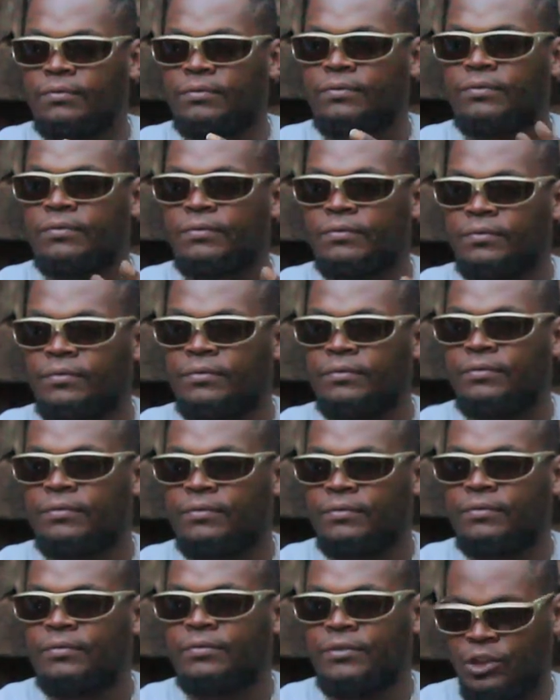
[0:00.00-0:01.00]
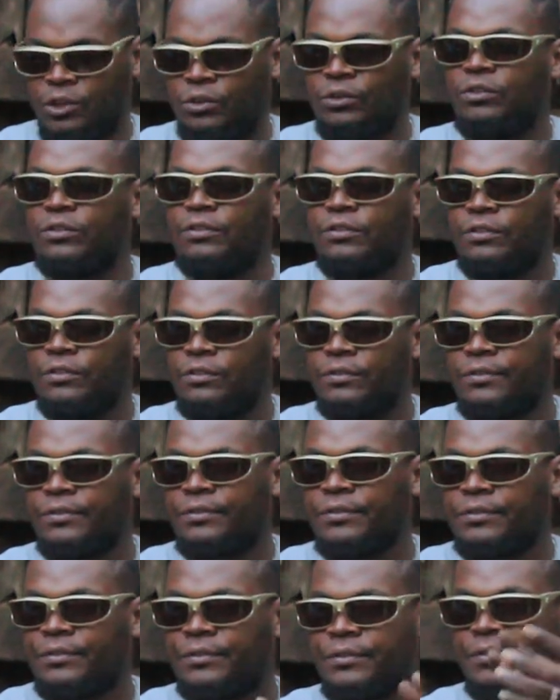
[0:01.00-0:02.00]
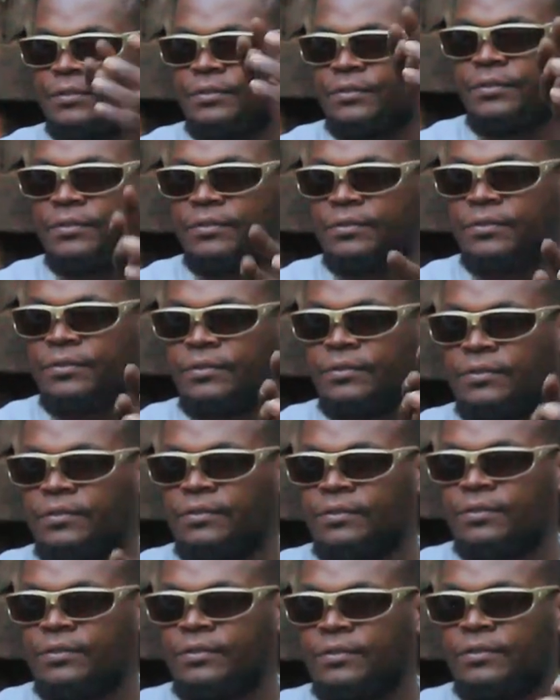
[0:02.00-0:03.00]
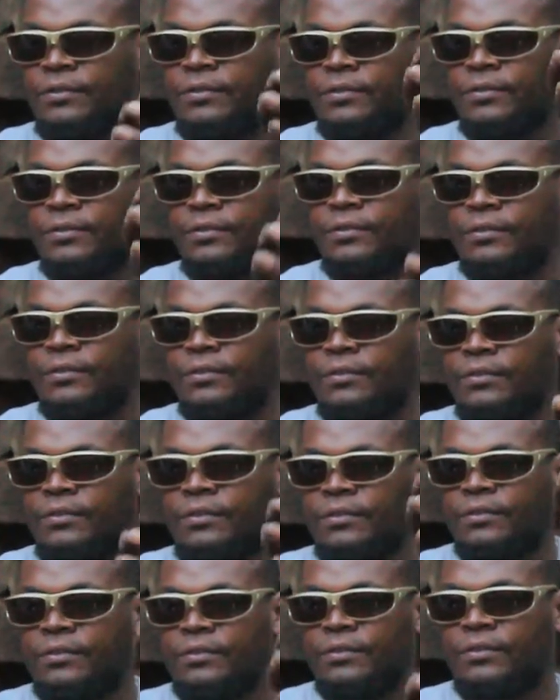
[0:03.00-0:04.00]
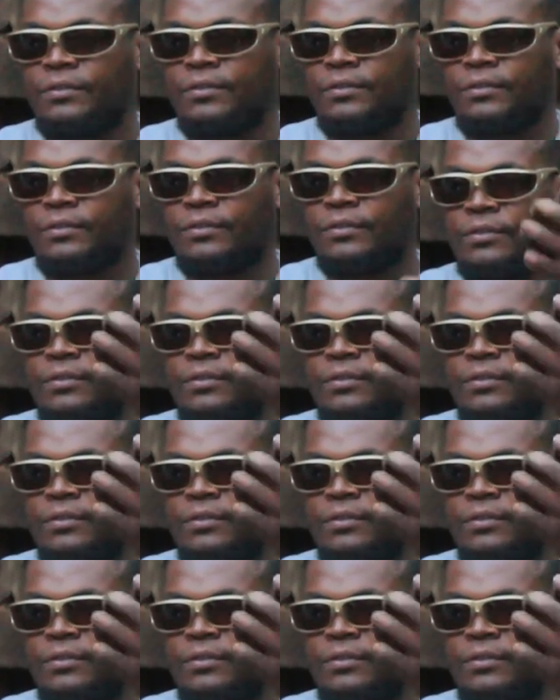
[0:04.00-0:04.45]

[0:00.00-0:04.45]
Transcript: The person shown says nothing.